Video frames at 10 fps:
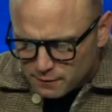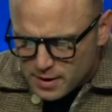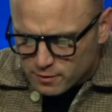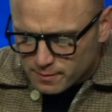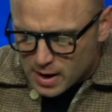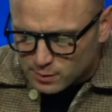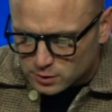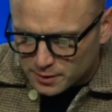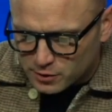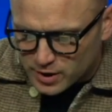If you have your
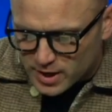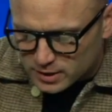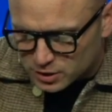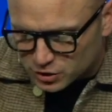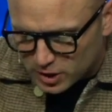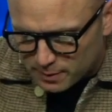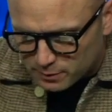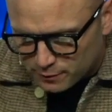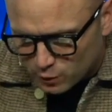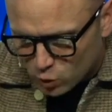Bibles, let me go to Exodus
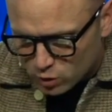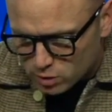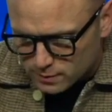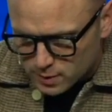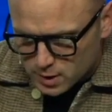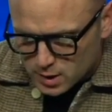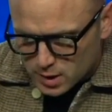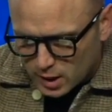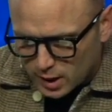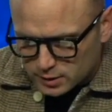chapter 4.
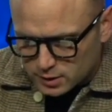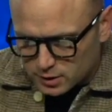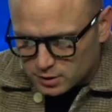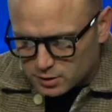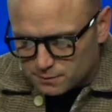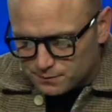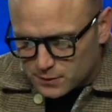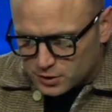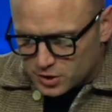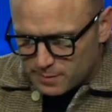Exodus
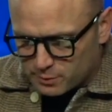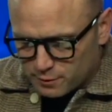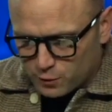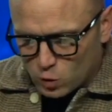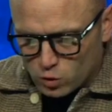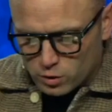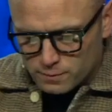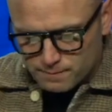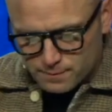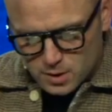chapter
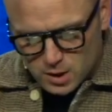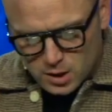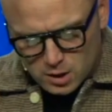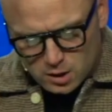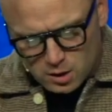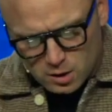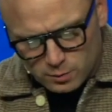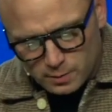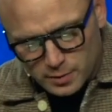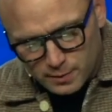4, and
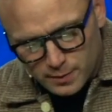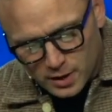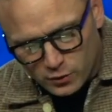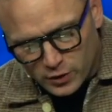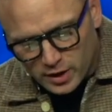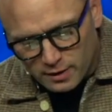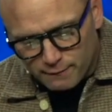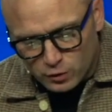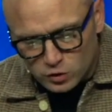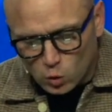I'm going to begin reading
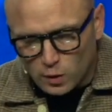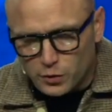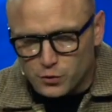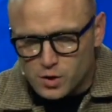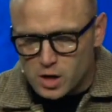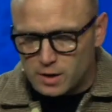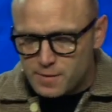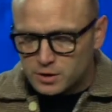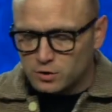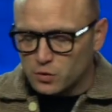at verse 1 through 9.
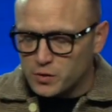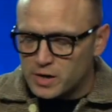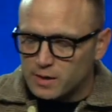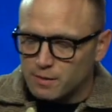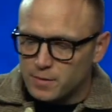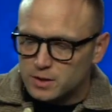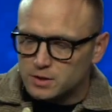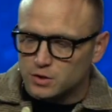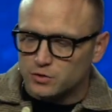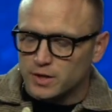I'm actually going to read out of the
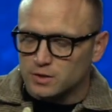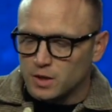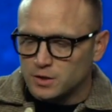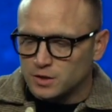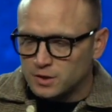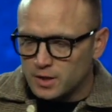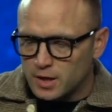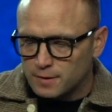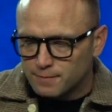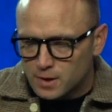Message translation
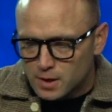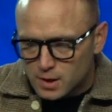today.